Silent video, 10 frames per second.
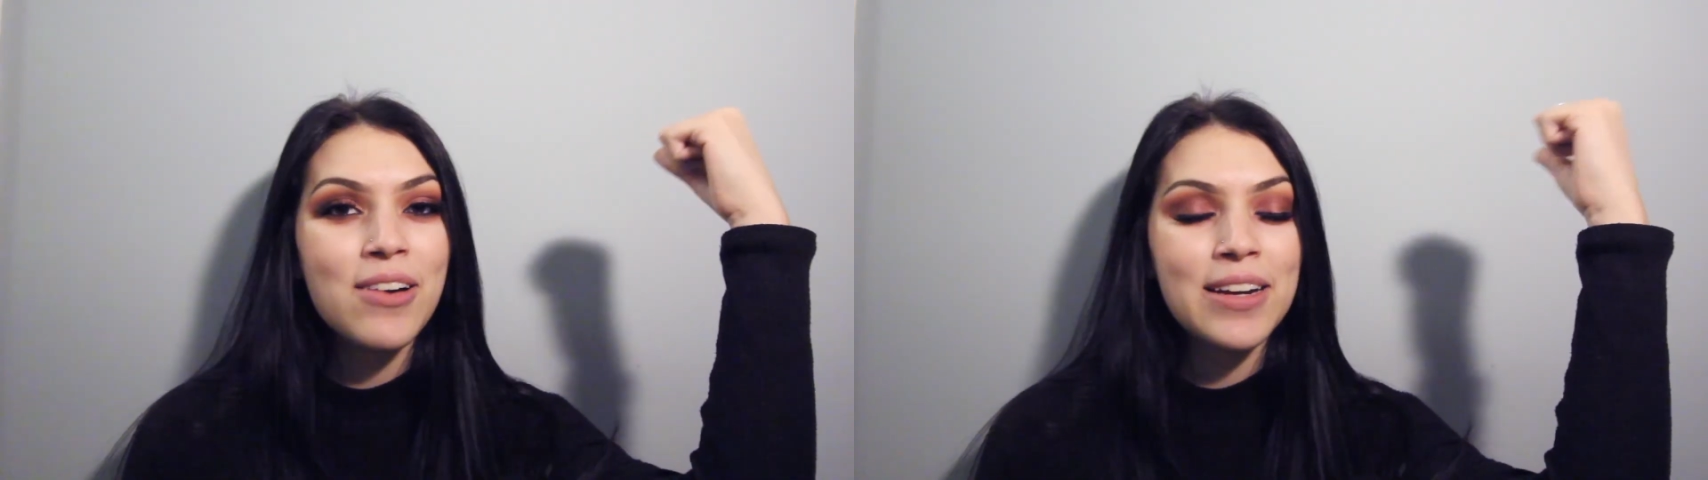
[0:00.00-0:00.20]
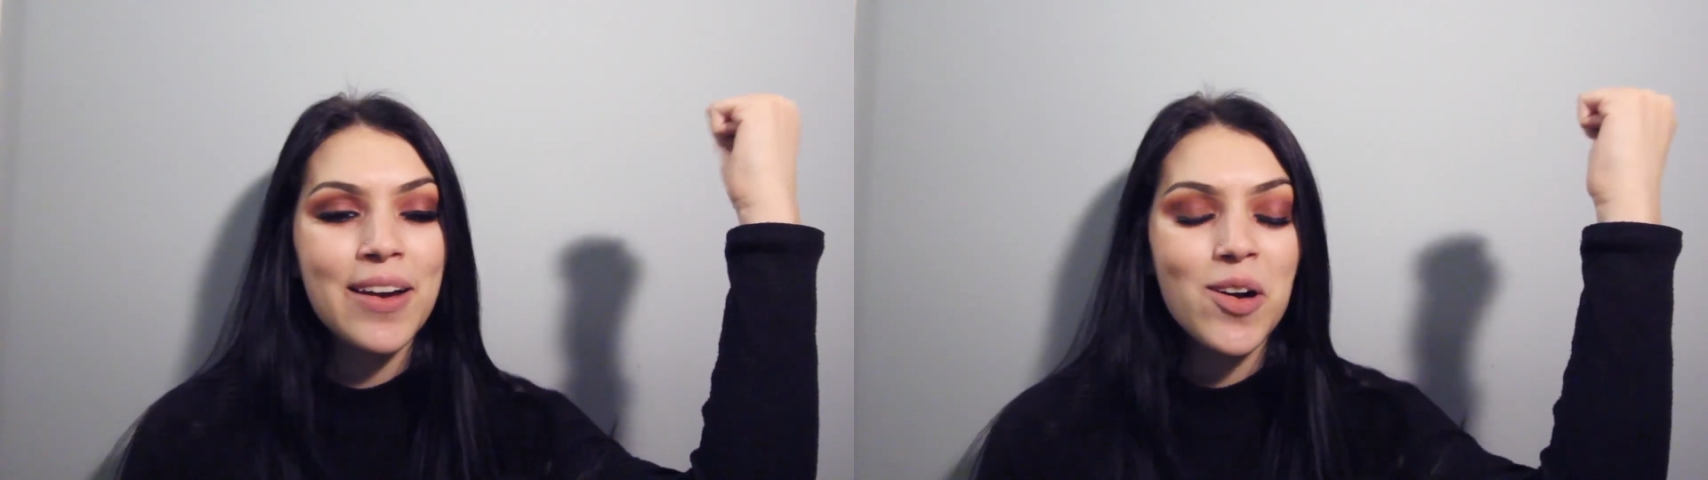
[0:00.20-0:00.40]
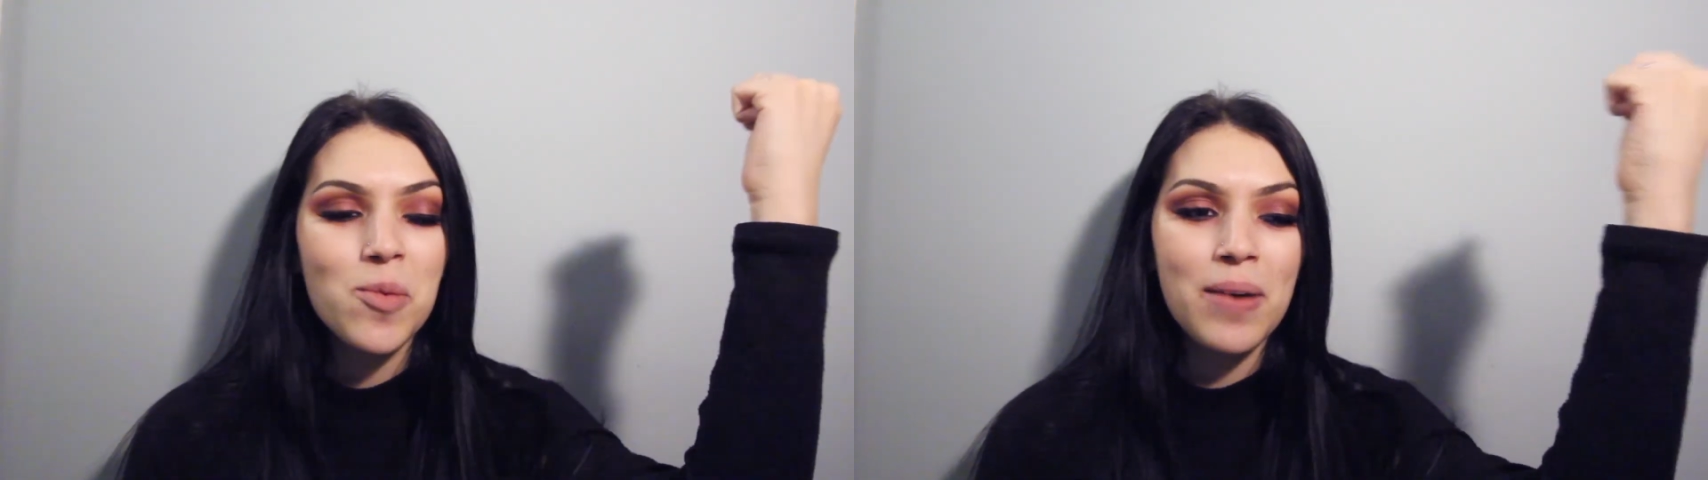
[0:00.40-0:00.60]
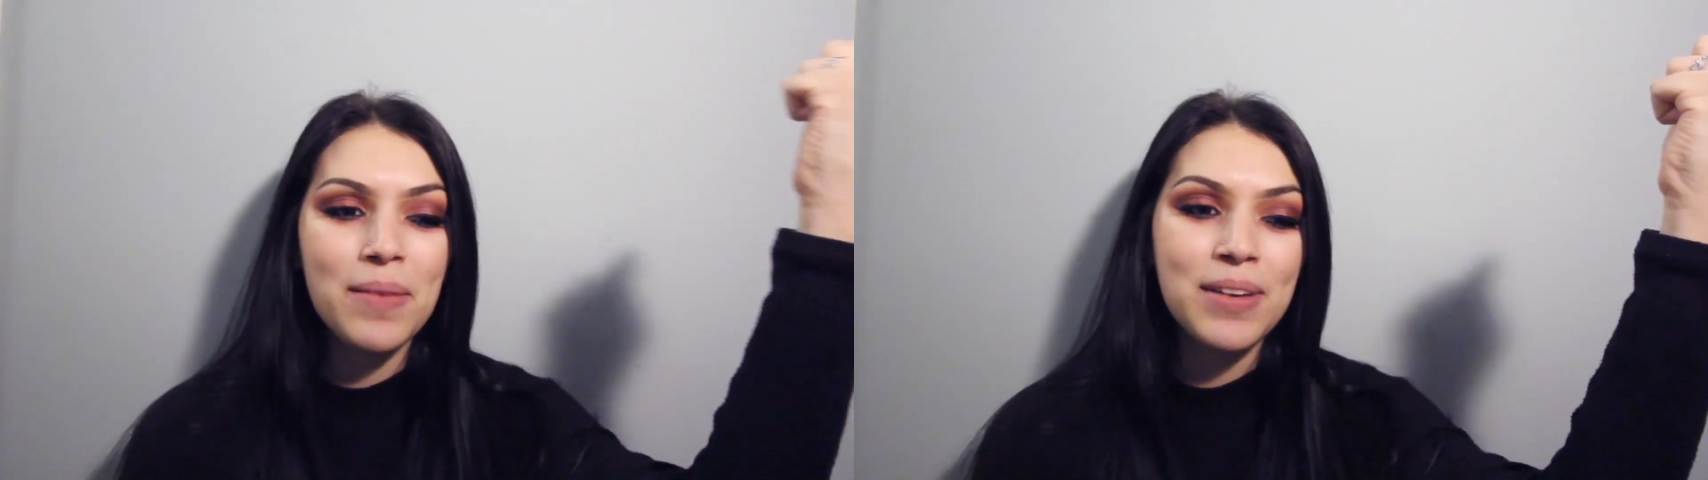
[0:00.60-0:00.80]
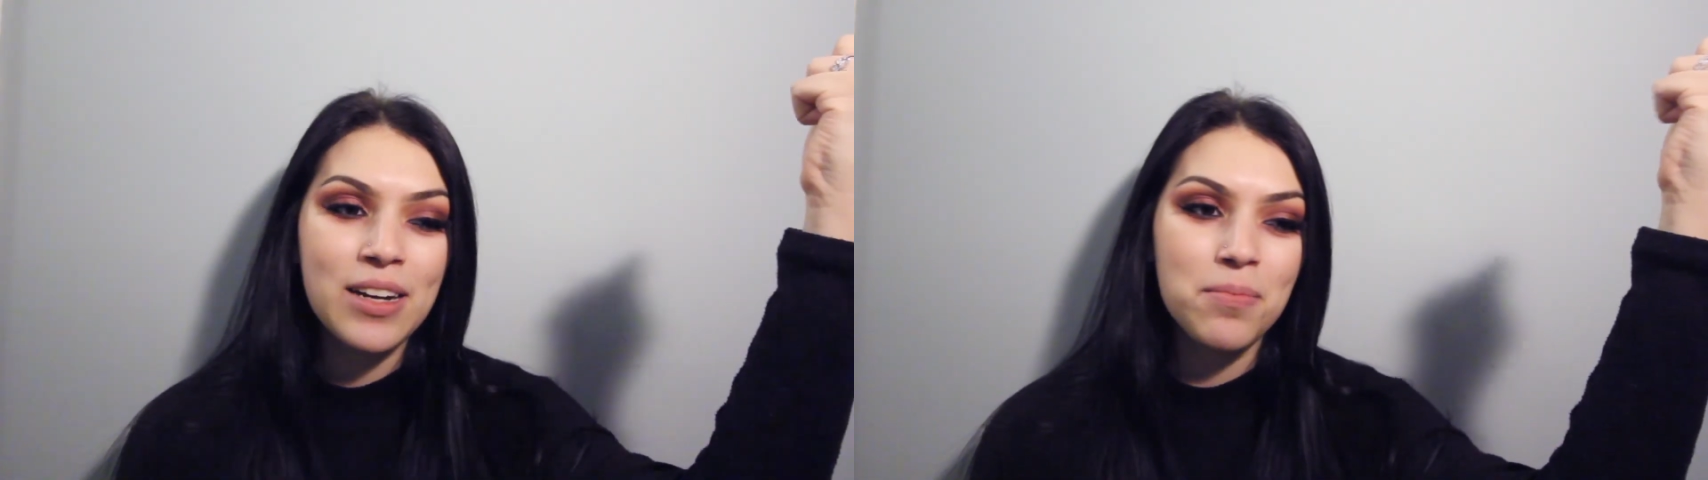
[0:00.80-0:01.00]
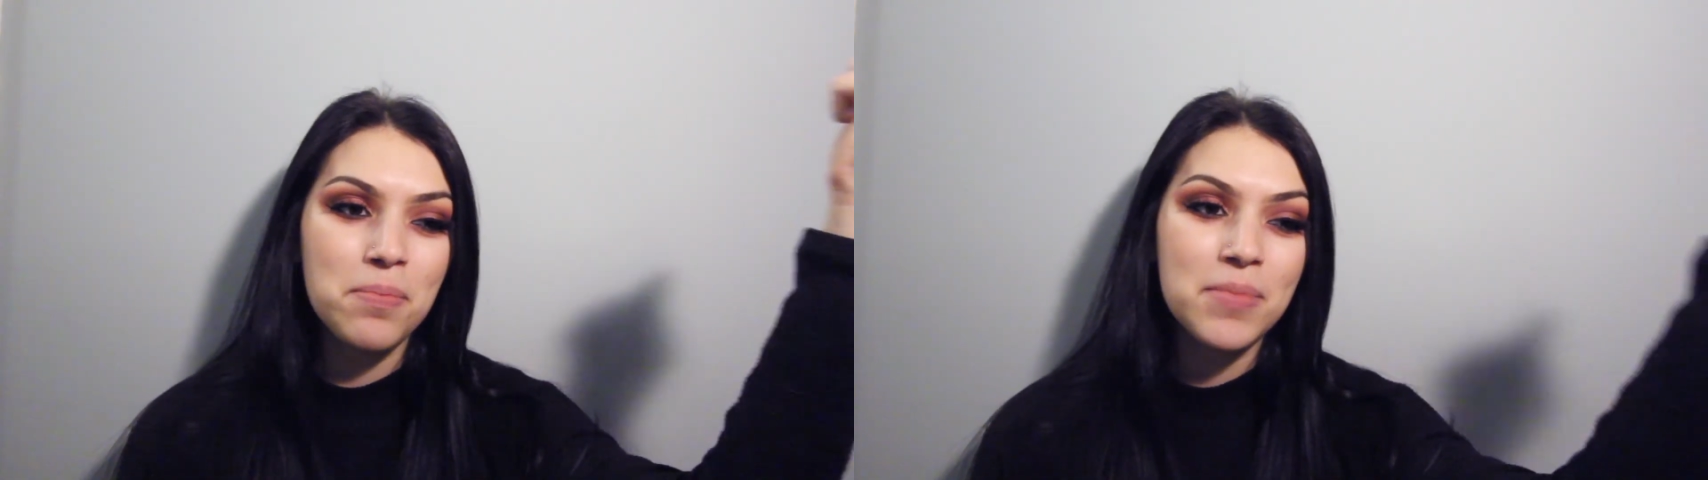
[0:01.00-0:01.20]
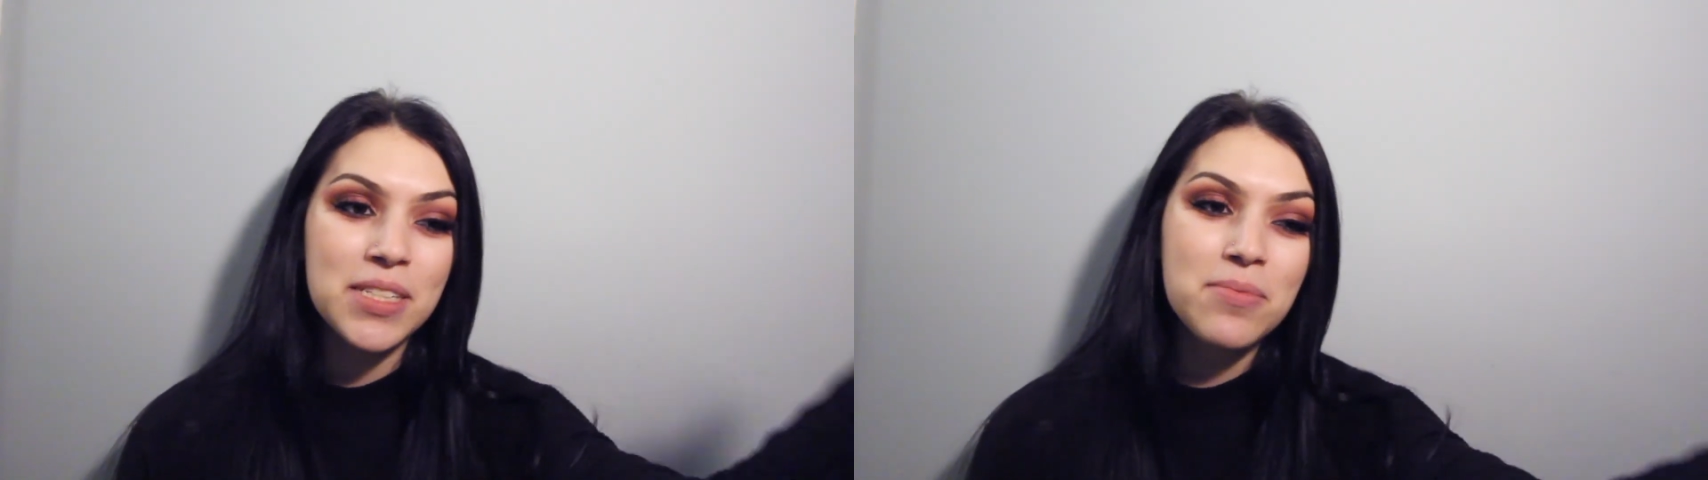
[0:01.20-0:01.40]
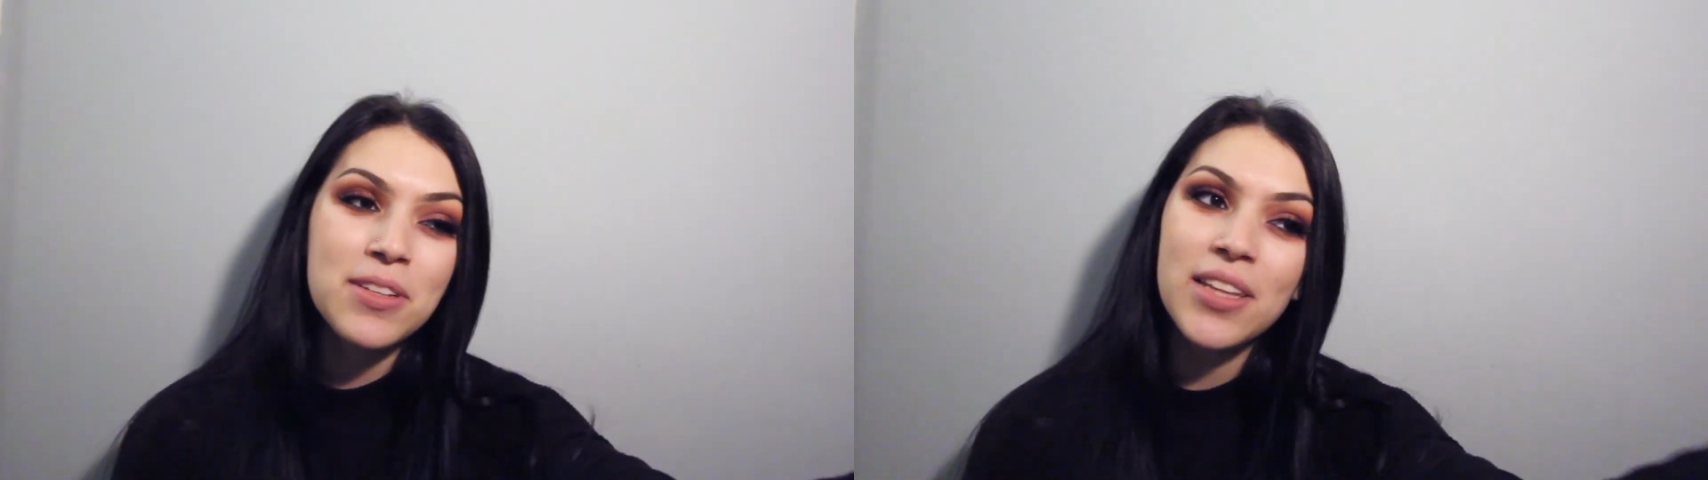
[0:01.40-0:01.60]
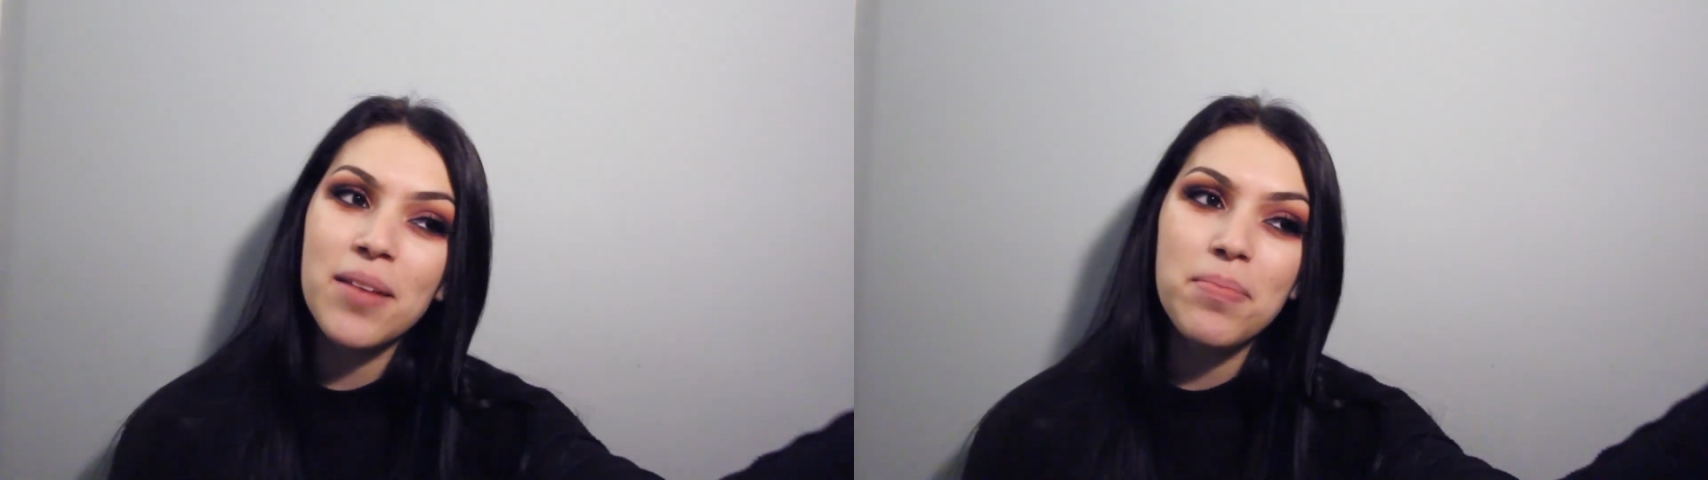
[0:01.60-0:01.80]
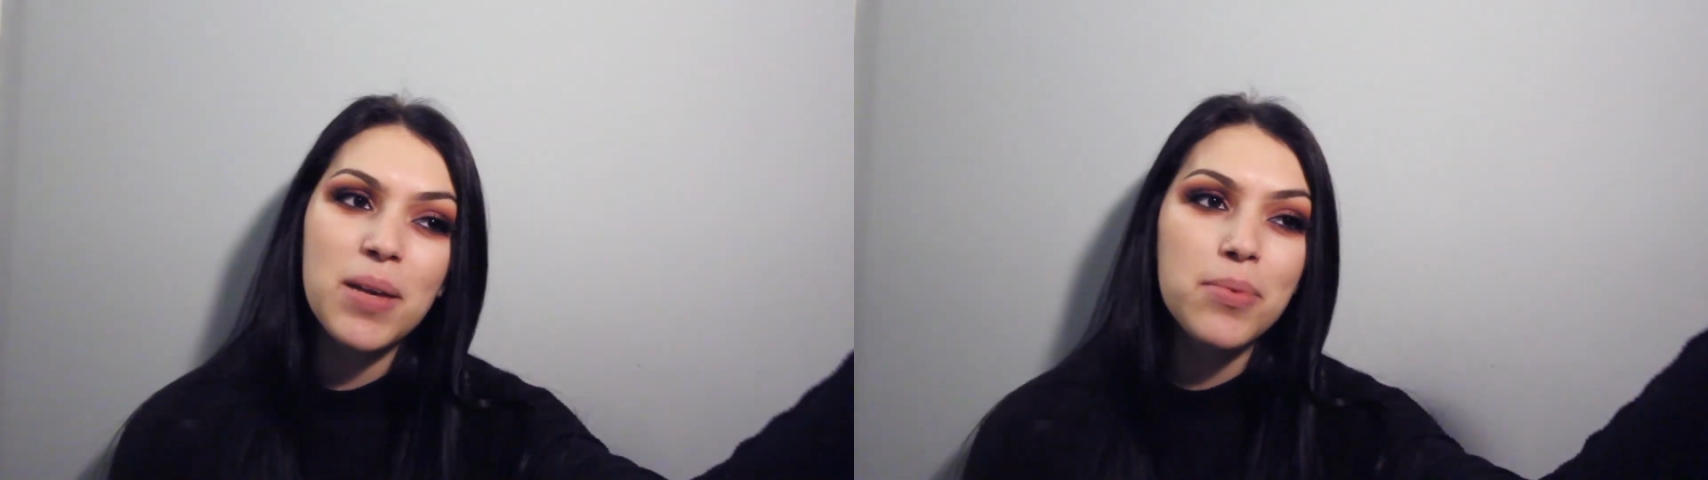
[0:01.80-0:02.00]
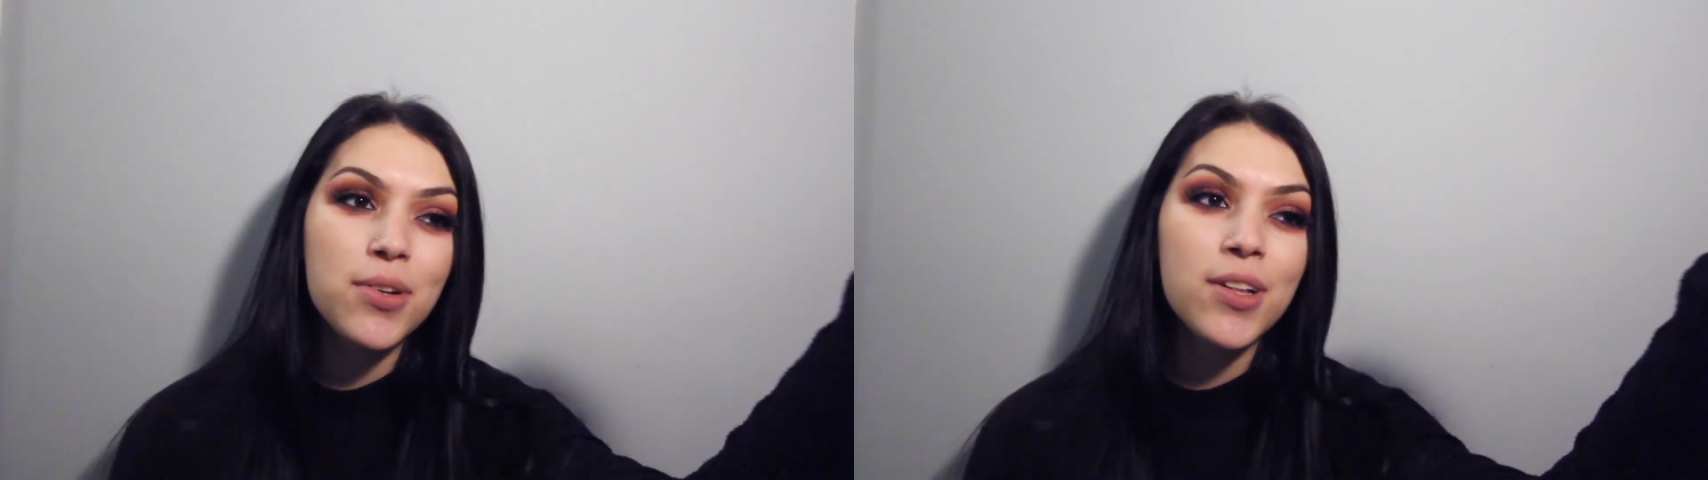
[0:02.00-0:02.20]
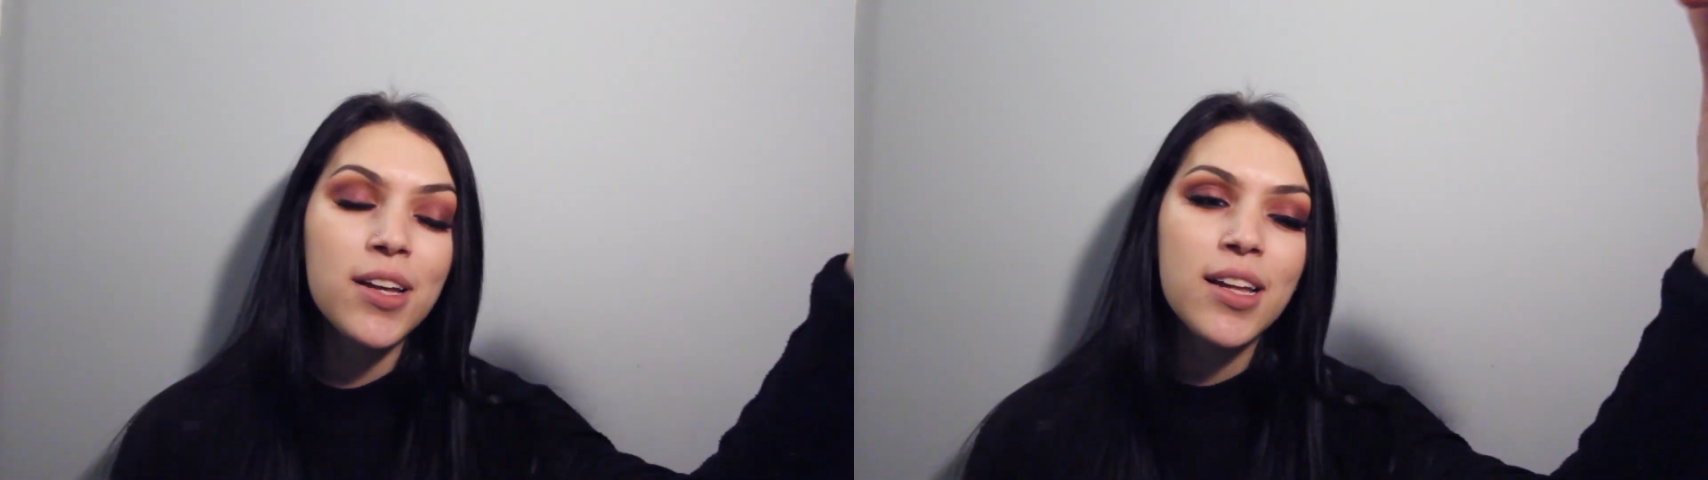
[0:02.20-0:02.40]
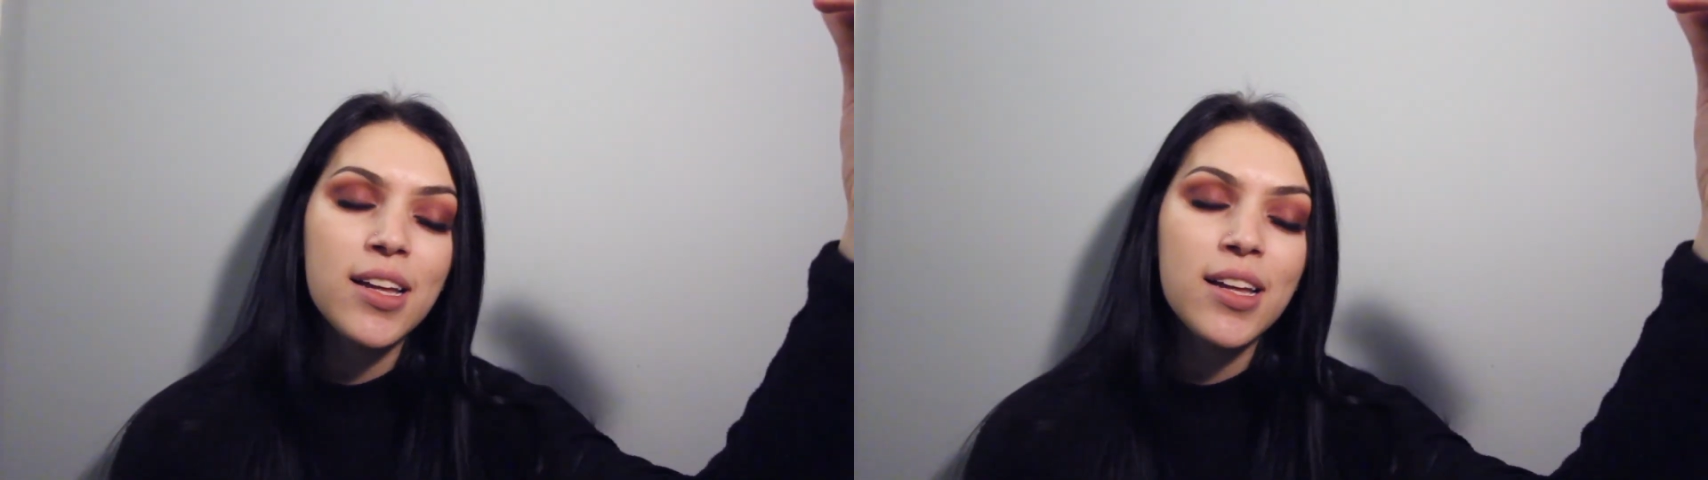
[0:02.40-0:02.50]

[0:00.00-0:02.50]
and I hope I become someone that people